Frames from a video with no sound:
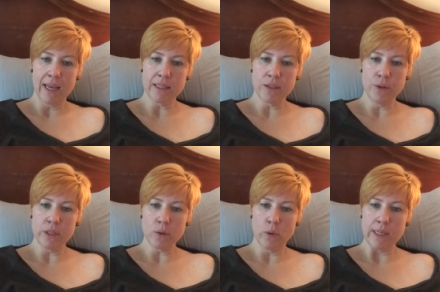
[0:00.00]
As soon
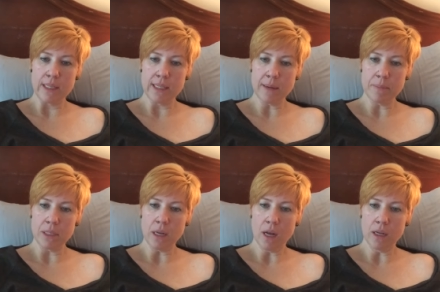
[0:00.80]
as Gwen
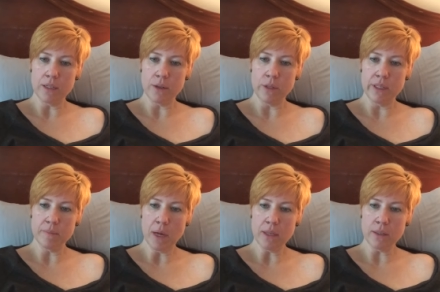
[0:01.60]
stepped onto the
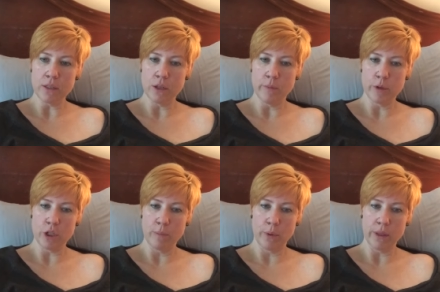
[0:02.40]
small stoop,
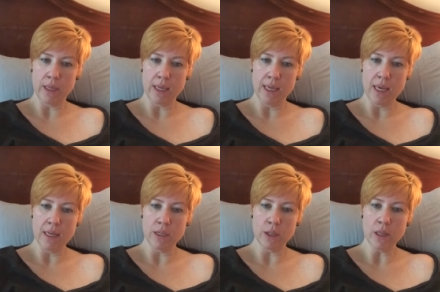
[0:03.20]
she put the key
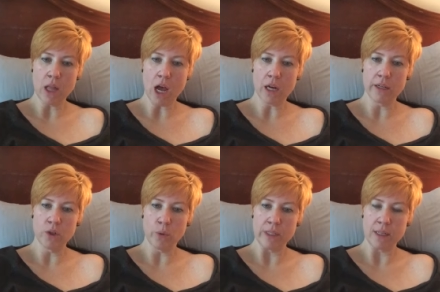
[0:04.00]
into the lock and
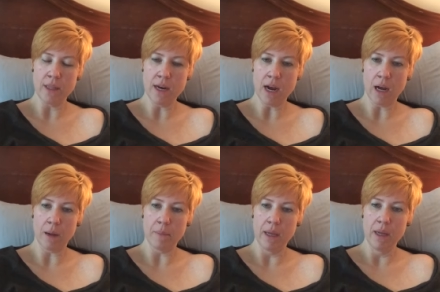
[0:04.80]
twisted the
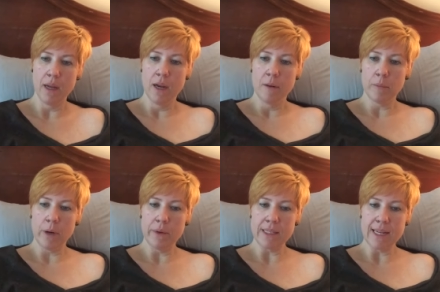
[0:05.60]
knob. Bree
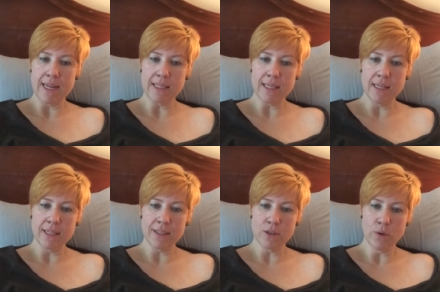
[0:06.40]
was dancing
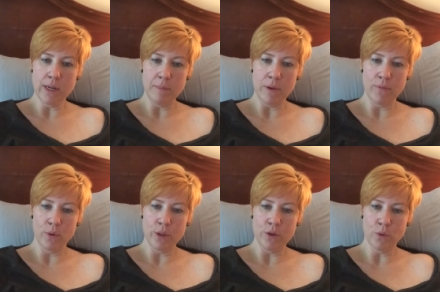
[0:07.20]
and snorting
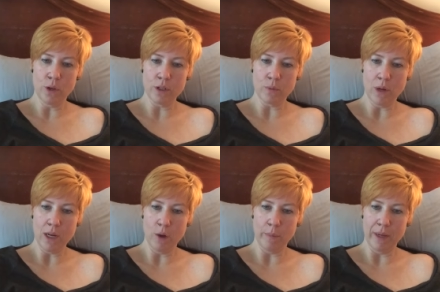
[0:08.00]
before the door swung
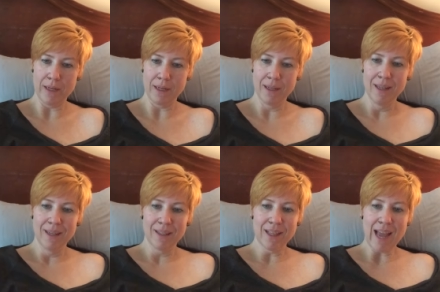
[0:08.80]
open.
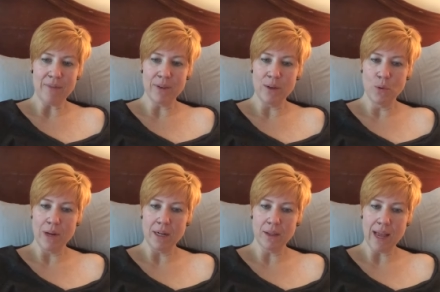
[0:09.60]
Laughing,
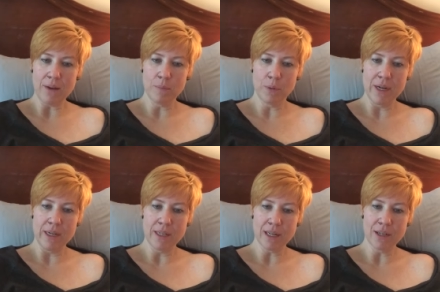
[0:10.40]
Gwen allowed Bree
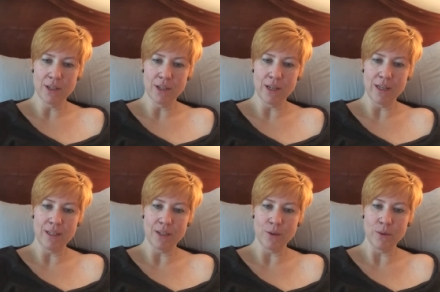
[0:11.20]
to tug her
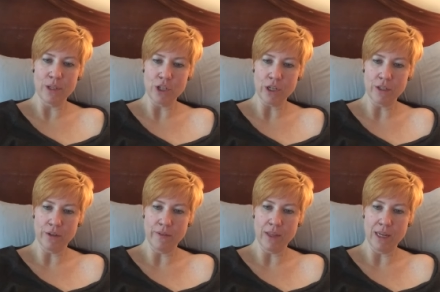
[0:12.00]
into the shelter
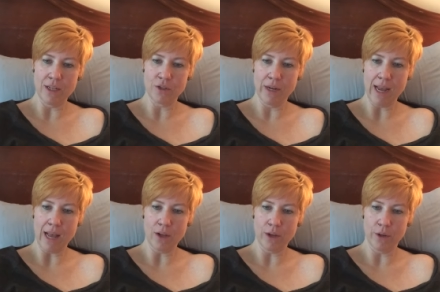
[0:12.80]
of the entry
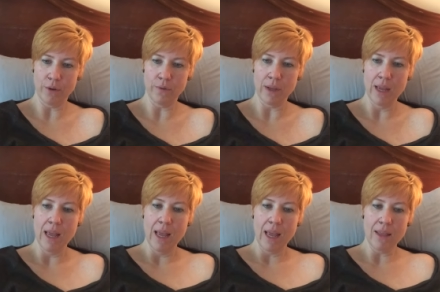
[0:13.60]
alcove
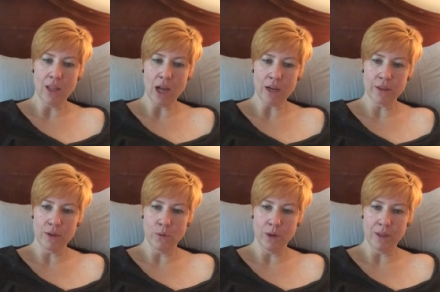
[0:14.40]
and lock the
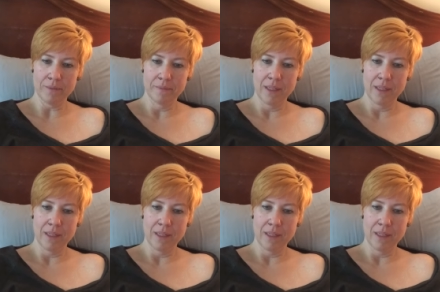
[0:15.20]
door.